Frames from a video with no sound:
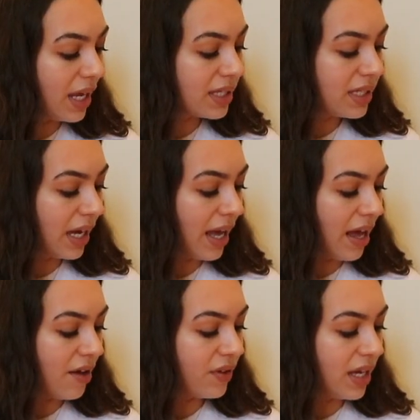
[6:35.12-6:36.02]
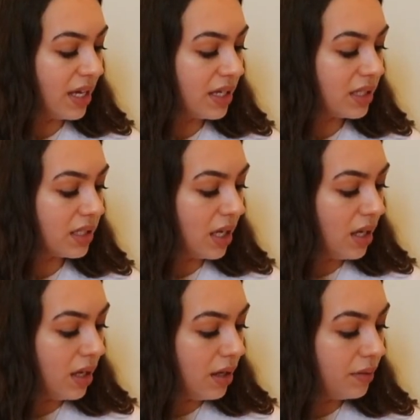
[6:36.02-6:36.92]
next thing I have is
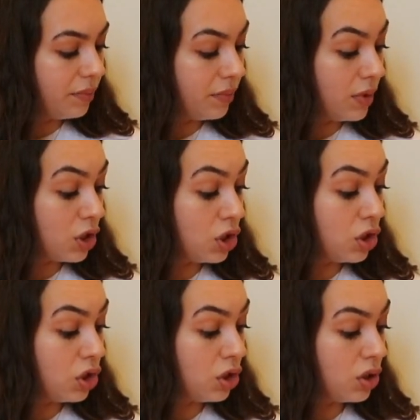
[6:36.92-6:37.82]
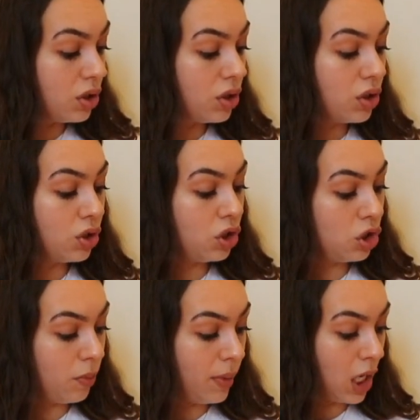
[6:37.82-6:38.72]

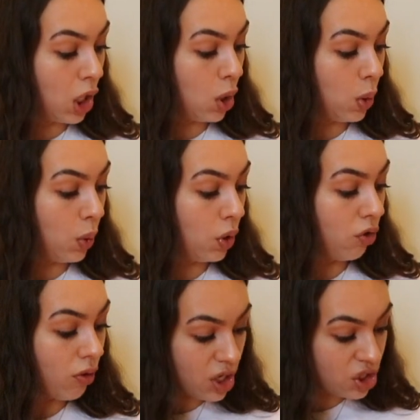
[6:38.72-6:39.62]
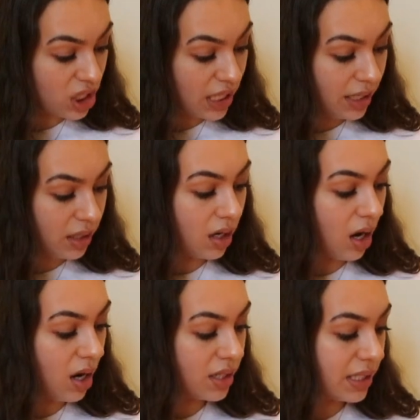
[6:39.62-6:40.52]
Sumiko Garashi
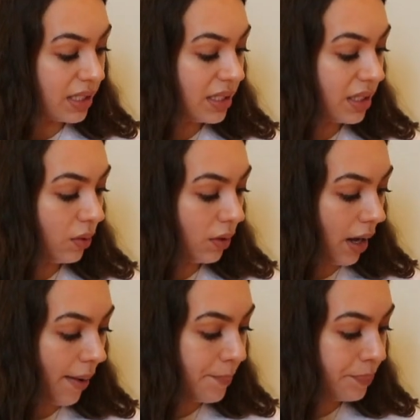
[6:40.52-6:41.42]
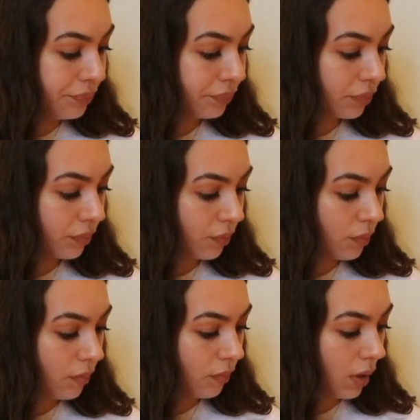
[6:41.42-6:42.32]
card and seal gum.
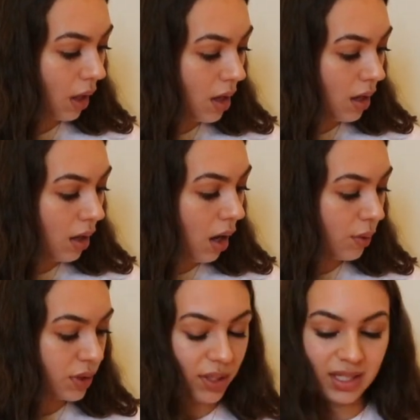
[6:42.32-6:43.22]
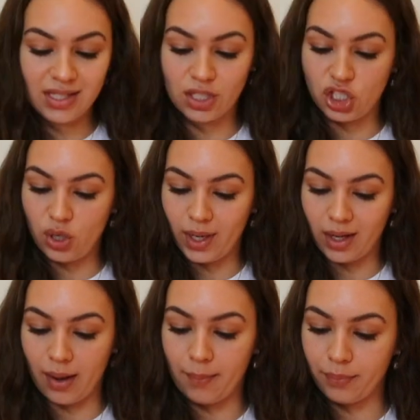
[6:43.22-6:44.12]
Oh, so this is a chewing
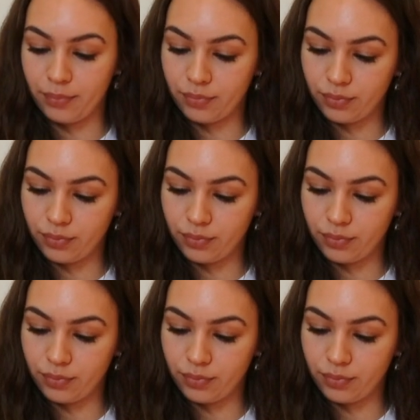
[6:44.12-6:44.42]
gum.